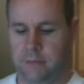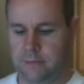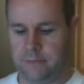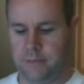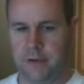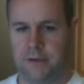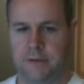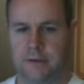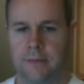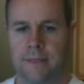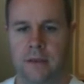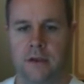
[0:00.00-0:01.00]
same
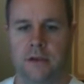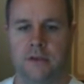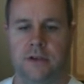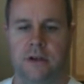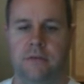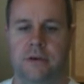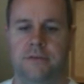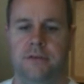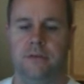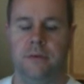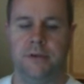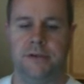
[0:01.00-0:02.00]
information. So now we have
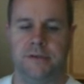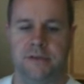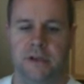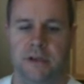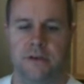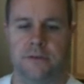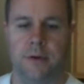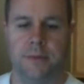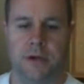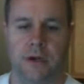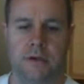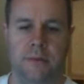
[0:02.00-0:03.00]
two images, and here's what I'm
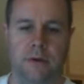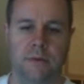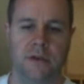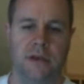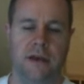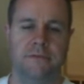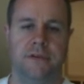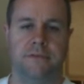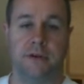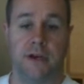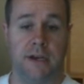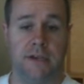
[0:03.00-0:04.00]
talking about where they have
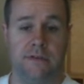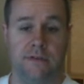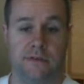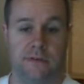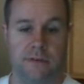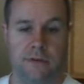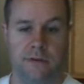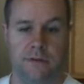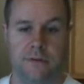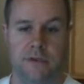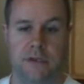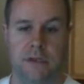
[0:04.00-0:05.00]
different heights. So you'll
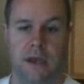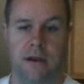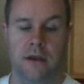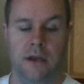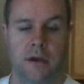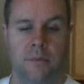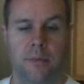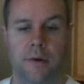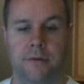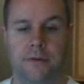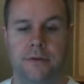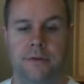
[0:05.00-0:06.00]
see that
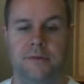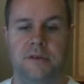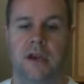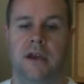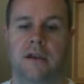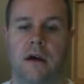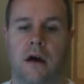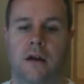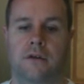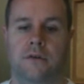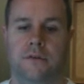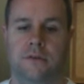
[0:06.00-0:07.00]
both are using height
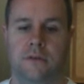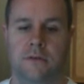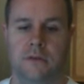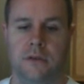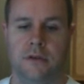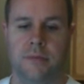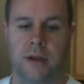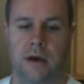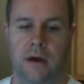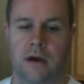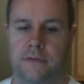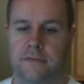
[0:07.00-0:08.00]
auto, and so they're a little bit
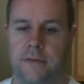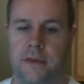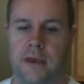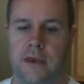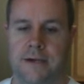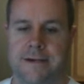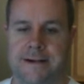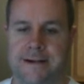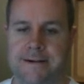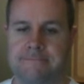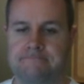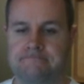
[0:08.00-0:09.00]
off.
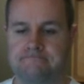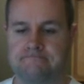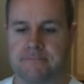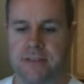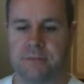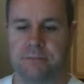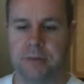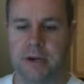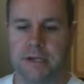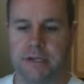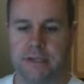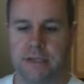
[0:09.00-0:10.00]
Um,
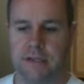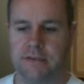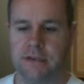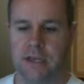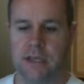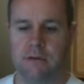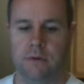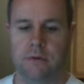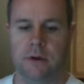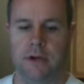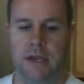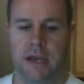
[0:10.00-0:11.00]
but let's say that we
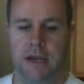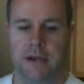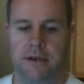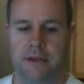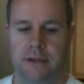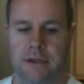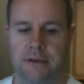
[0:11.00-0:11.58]
want to add